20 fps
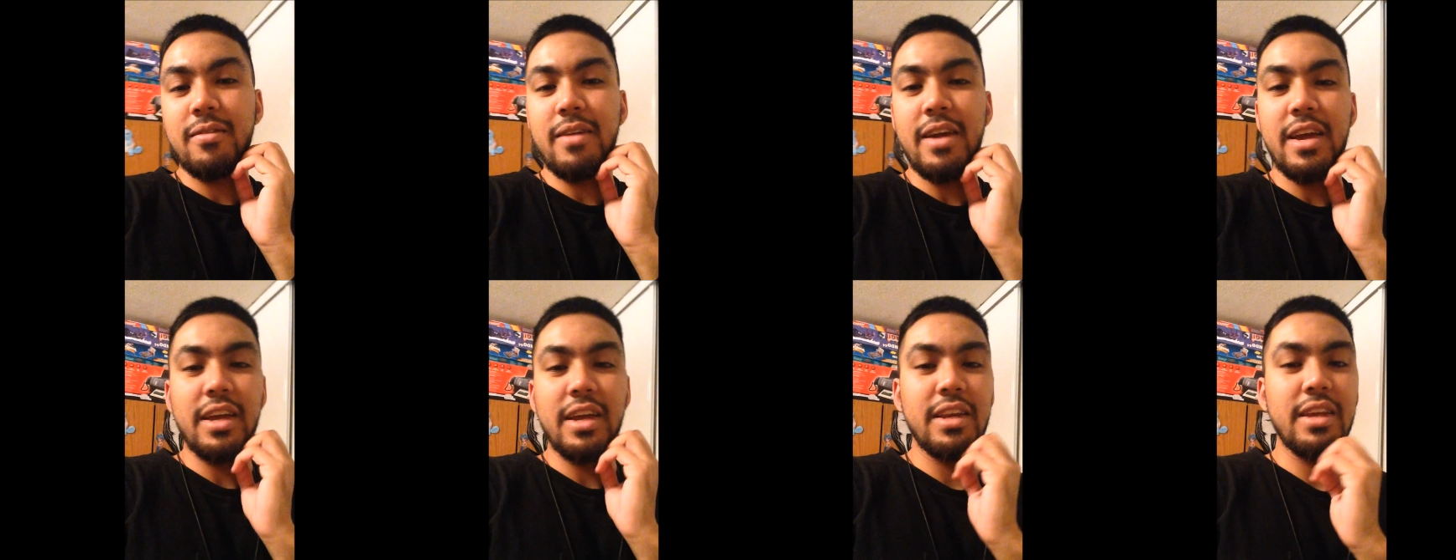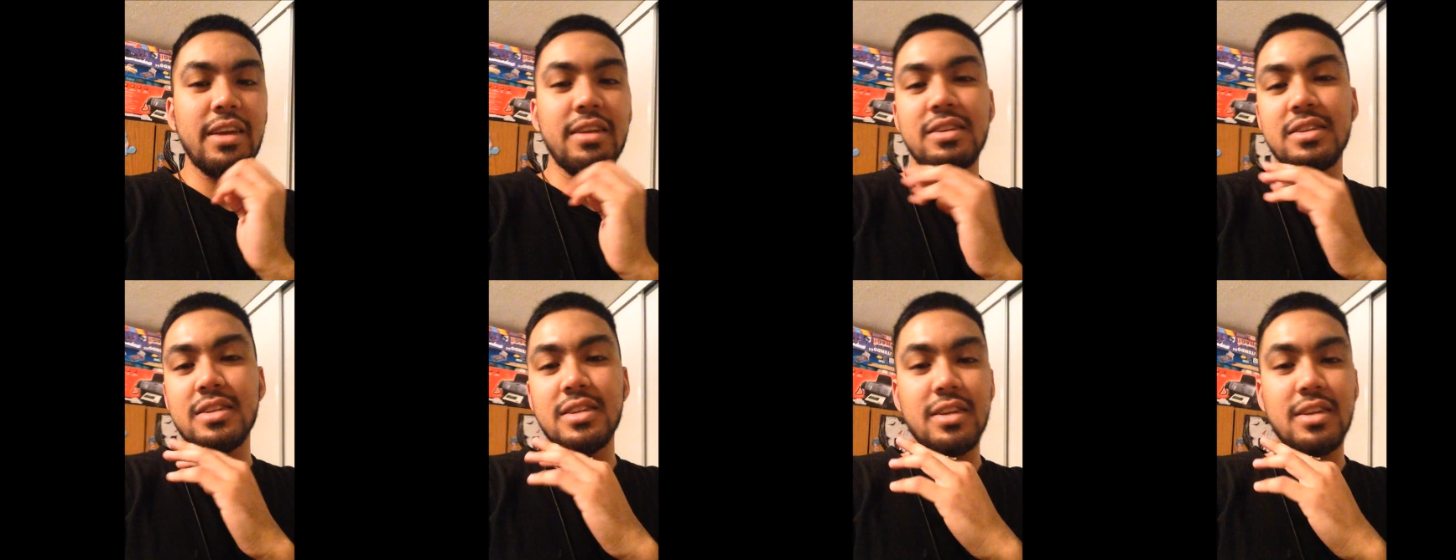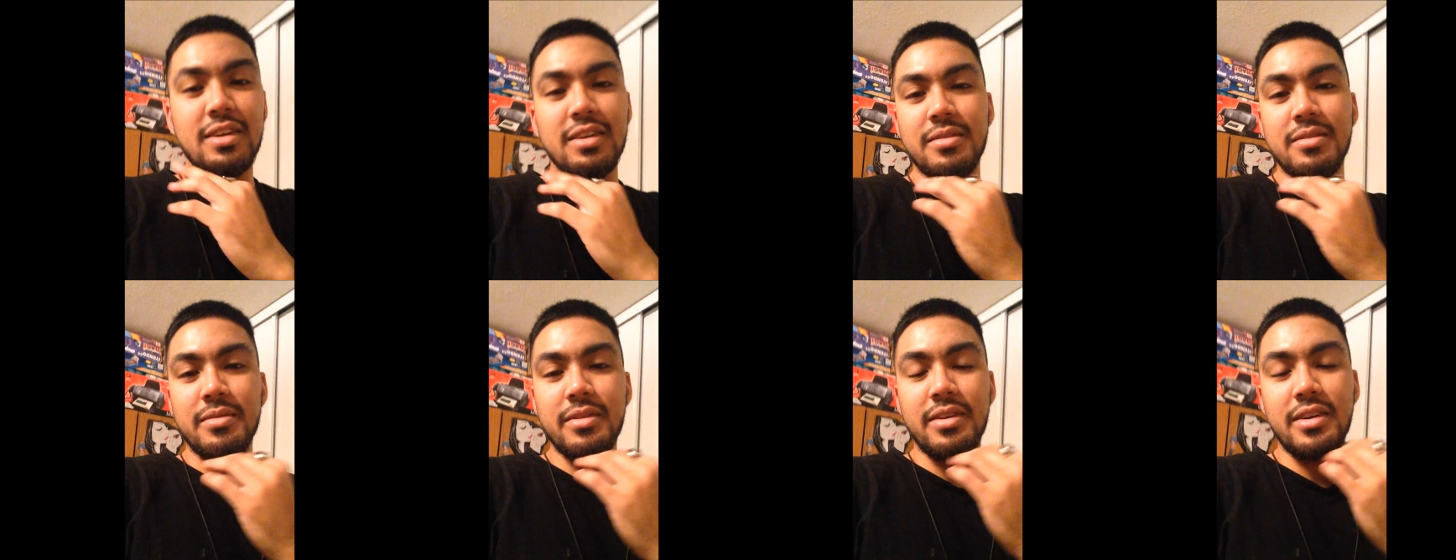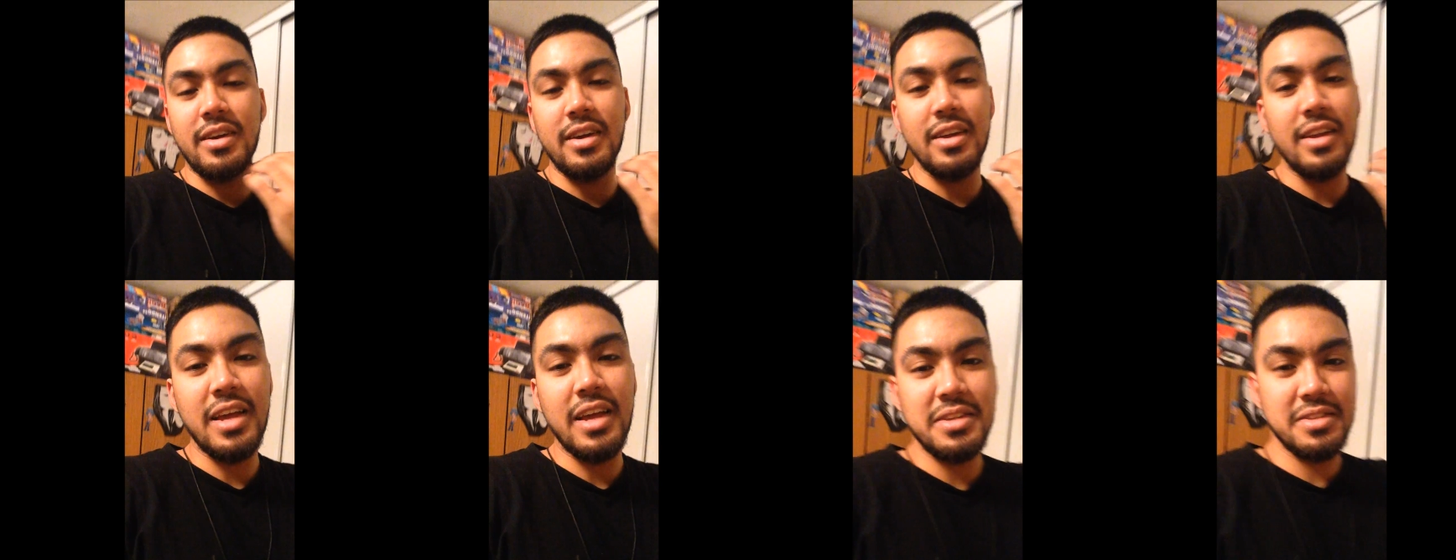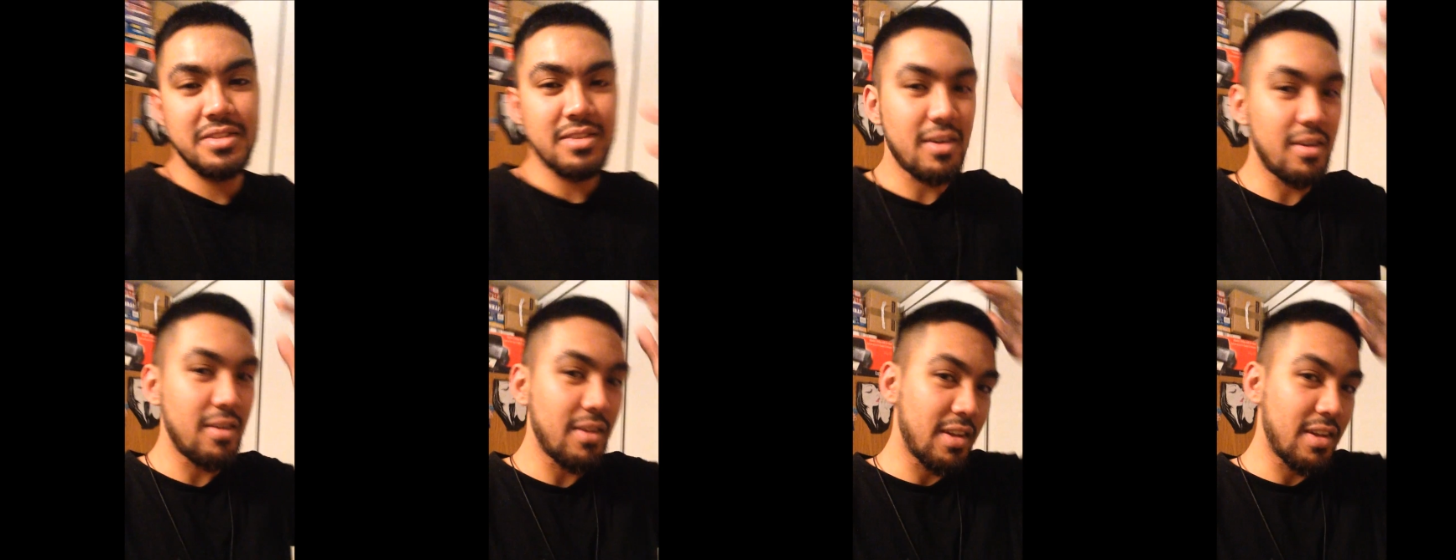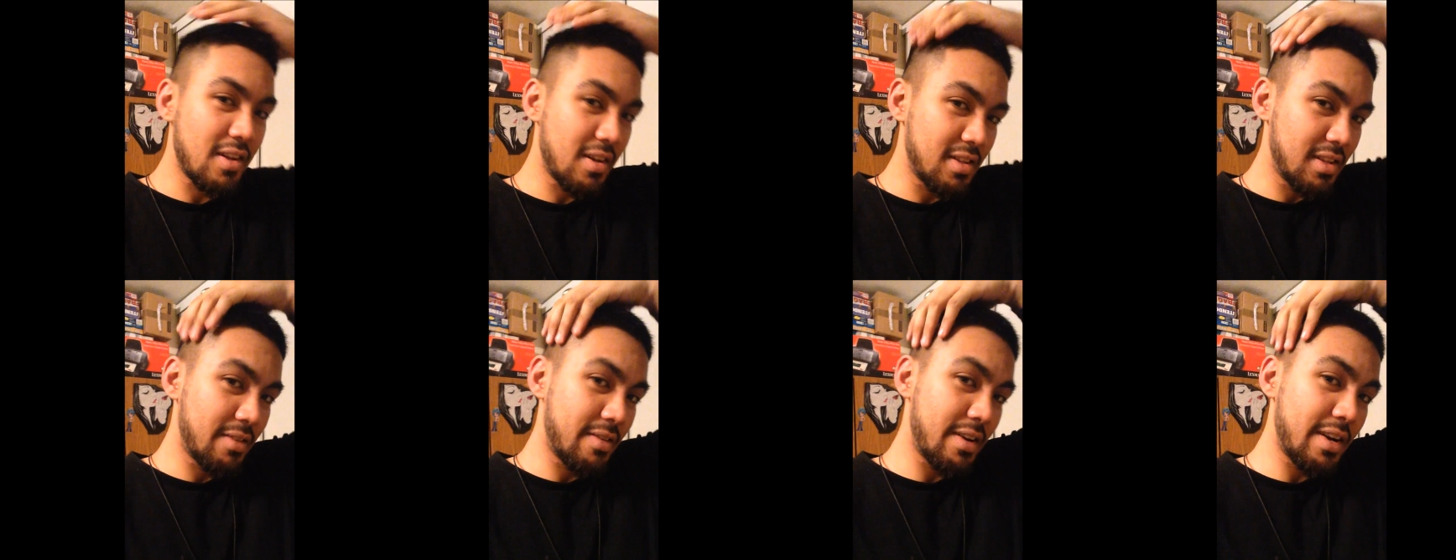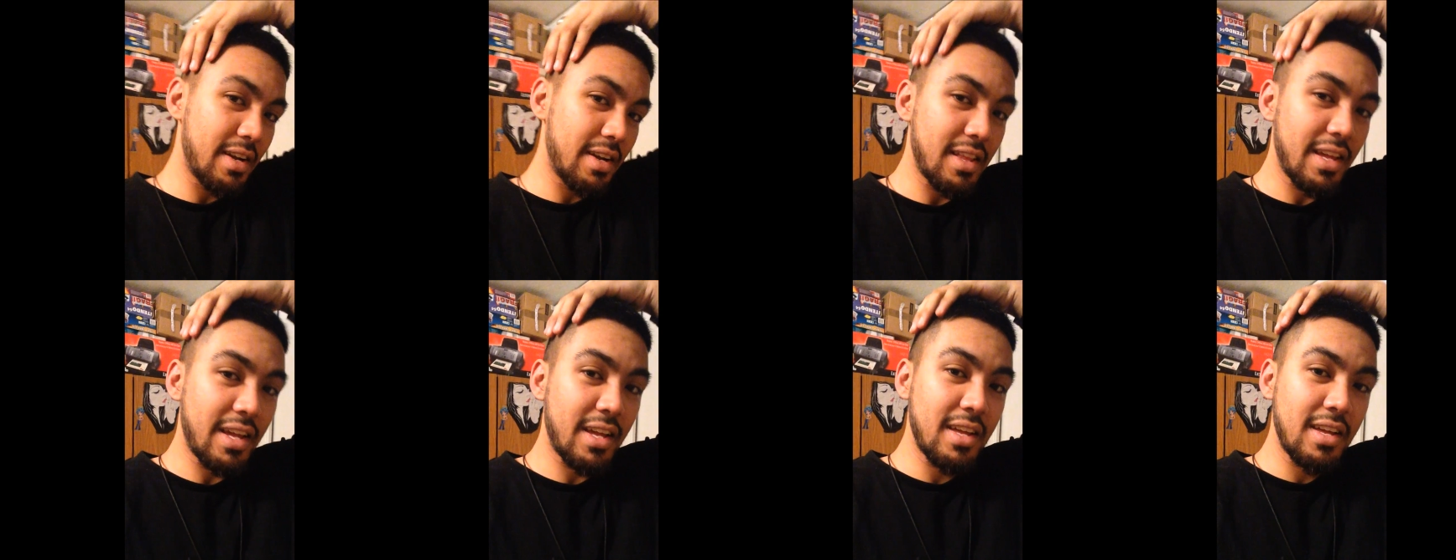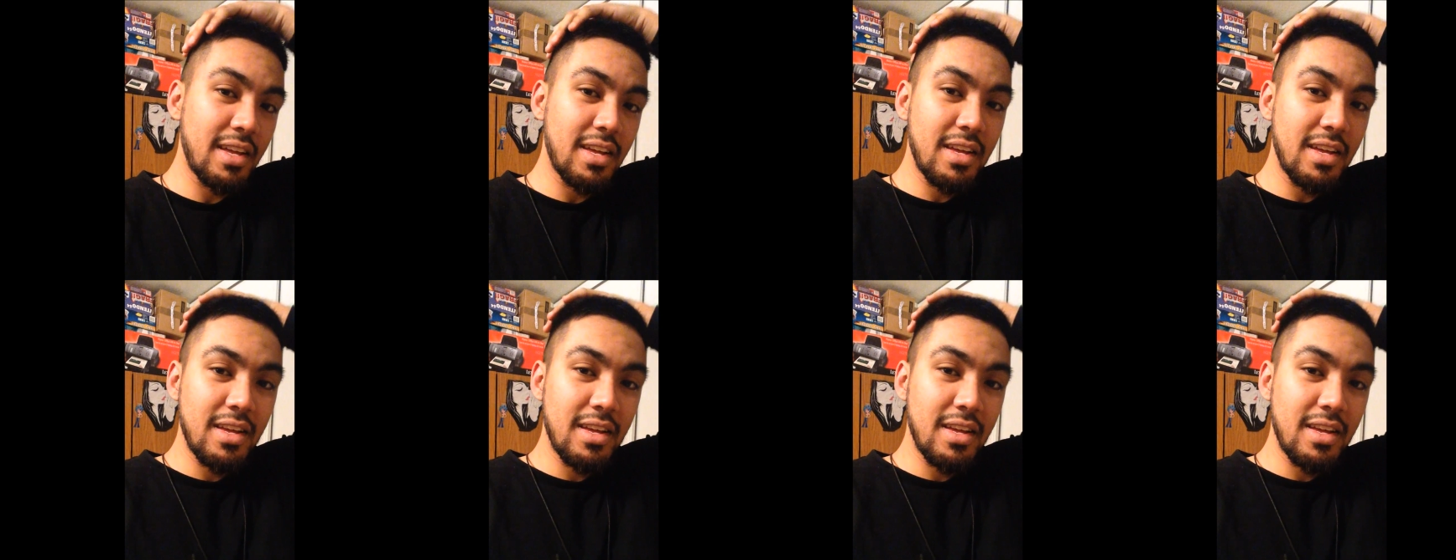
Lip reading: raggedy and shit, and I just started looking ugly, right? Like,